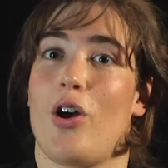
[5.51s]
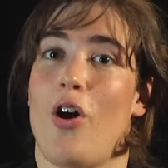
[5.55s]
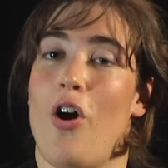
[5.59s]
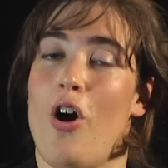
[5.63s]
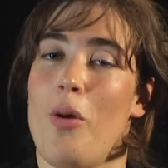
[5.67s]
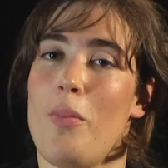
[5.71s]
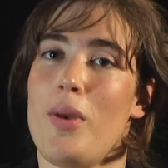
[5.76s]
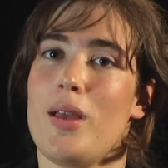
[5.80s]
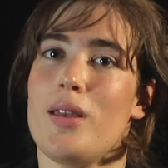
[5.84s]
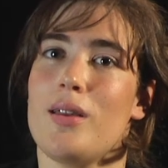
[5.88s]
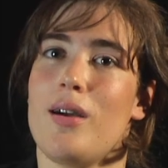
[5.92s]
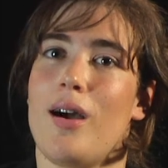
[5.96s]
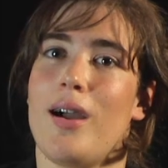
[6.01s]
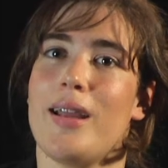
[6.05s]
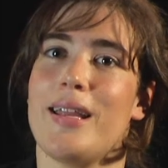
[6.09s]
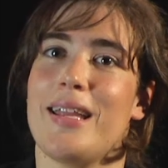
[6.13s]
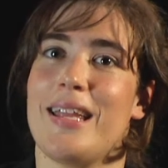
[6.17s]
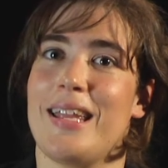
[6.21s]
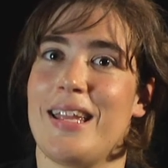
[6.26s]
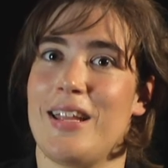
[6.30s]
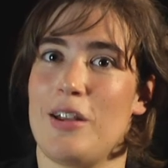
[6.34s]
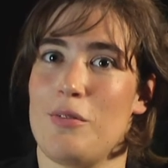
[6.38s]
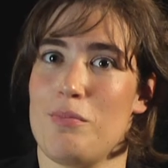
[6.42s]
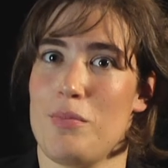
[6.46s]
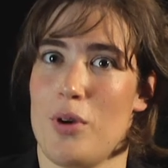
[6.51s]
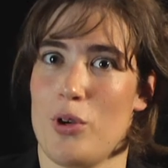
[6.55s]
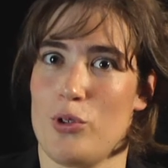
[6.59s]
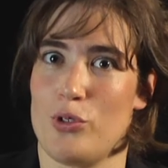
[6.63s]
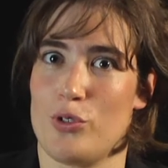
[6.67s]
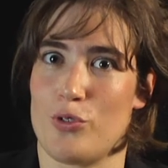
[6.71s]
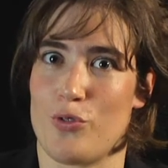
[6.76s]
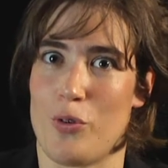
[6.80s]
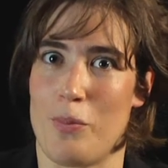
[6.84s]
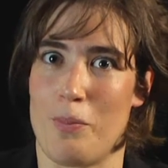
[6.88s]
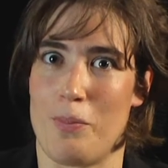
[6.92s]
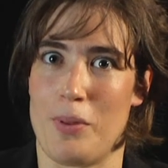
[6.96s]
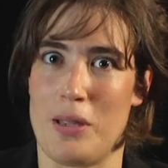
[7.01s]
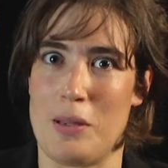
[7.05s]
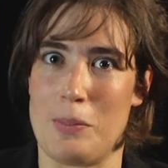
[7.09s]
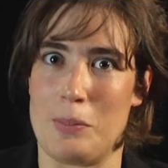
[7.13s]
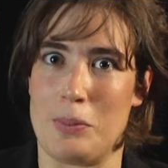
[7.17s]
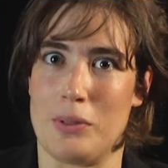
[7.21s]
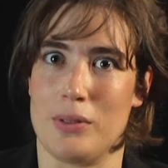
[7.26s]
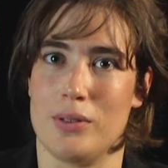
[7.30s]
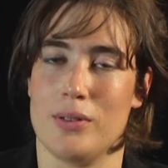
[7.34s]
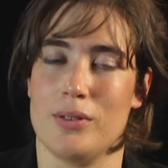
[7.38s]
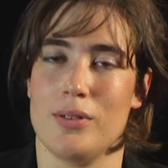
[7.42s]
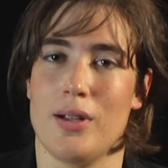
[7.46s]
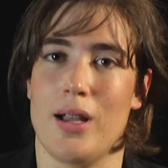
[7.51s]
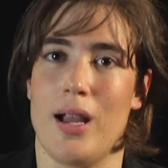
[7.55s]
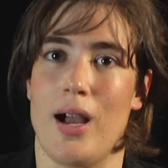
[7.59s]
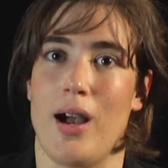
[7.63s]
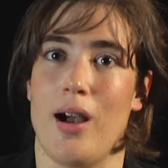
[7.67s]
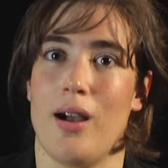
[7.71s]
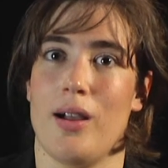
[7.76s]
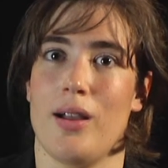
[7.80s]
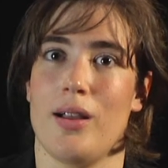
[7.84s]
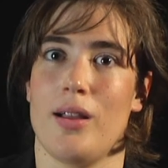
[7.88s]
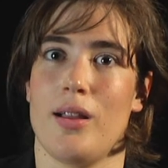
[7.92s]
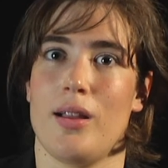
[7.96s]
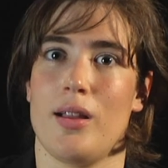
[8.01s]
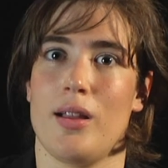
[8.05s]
comment I hear most from people uh,